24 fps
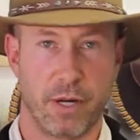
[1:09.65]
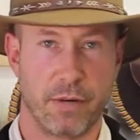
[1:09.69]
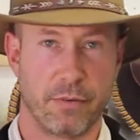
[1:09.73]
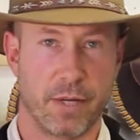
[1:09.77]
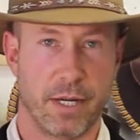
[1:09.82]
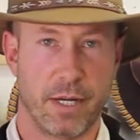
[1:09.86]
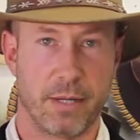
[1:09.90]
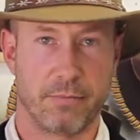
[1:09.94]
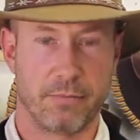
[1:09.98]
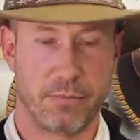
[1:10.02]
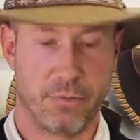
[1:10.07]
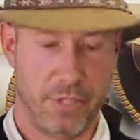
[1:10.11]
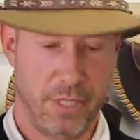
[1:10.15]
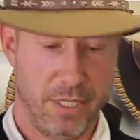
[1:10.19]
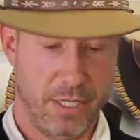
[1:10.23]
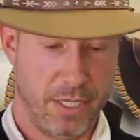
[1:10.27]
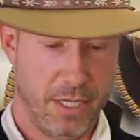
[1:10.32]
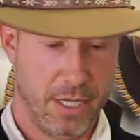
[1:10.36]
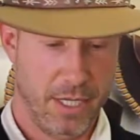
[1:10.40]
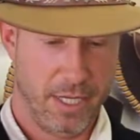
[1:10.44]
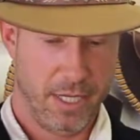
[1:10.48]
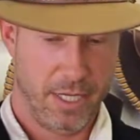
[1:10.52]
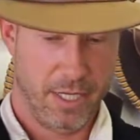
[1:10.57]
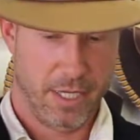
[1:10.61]
I've got a pretty
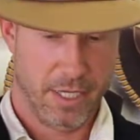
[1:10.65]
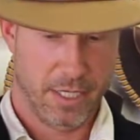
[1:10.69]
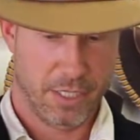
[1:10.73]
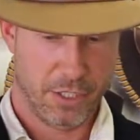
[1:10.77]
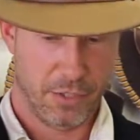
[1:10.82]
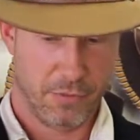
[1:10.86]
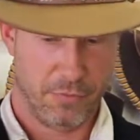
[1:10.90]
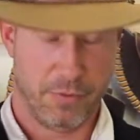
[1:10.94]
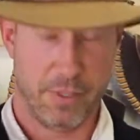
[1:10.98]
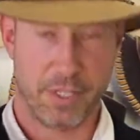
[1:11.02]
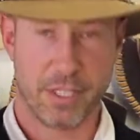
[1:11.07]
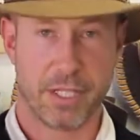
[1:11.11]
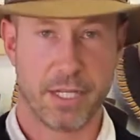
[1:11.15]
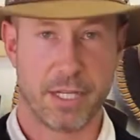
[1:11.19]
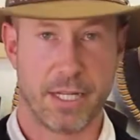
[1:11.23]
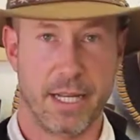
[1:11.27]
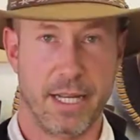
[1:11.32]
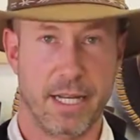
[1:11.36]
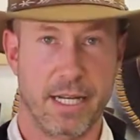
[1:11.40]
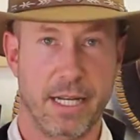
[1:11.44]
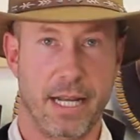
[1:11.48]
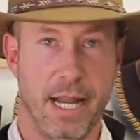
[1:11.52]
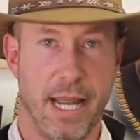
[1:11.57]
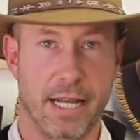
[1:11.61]

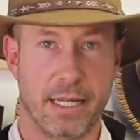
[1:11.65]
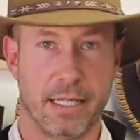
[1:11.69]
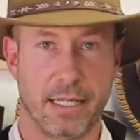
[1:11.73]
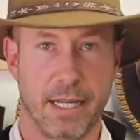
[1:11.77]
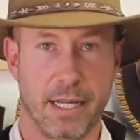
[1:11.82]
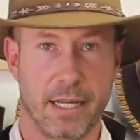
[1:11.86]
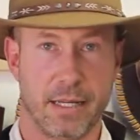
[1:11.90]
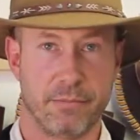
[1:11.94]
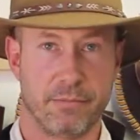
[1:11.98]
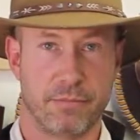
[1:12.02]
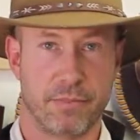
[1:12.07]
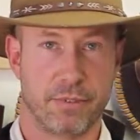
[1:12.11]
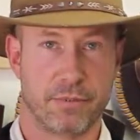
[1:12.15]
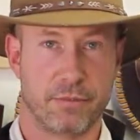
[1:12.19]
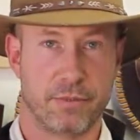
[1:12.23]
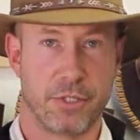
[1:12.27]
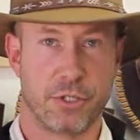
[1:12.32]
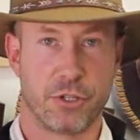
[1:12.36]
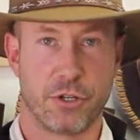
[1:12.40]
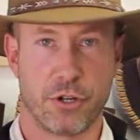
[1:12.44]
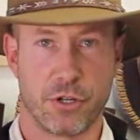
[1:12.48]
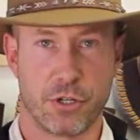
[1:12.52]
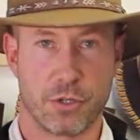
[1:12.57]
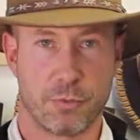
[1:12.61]
sophisticated headlamp and
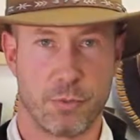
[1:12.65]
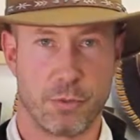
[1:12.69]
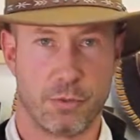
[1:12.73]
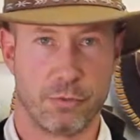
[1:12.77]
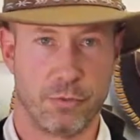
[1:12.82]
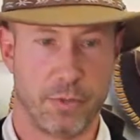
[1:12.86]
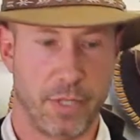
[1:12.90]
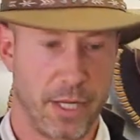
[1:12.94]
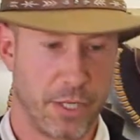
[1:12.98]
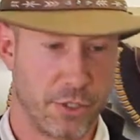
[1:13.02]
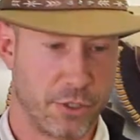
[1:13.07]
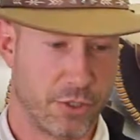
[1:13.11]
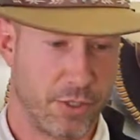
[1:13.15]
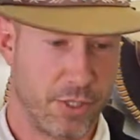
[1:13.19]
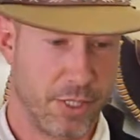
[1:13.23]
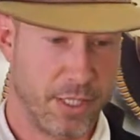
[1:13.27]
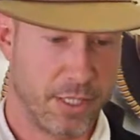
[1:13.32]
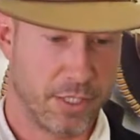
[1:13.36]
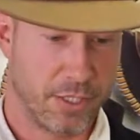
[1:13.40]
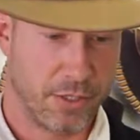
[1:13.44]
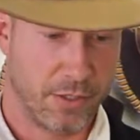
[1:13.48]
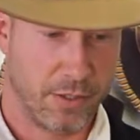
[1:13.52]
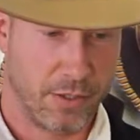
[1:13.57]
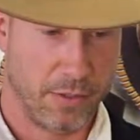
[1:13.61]
rechargeable
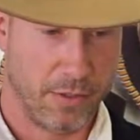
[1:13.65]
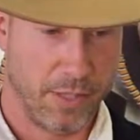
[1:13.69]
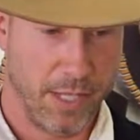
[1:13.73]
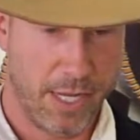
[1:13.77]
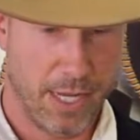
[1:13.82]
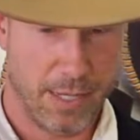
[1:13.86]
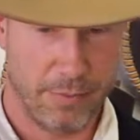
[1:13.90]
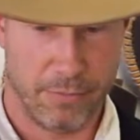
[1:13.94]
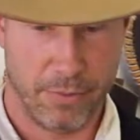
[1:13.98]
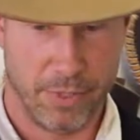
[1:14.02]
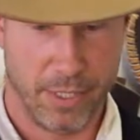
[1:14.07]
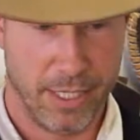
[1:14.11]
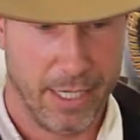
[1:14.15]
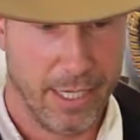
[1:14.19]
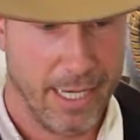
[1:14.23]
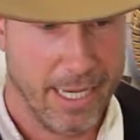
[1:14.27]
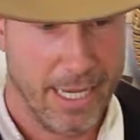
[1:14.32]
flashlights and all that, but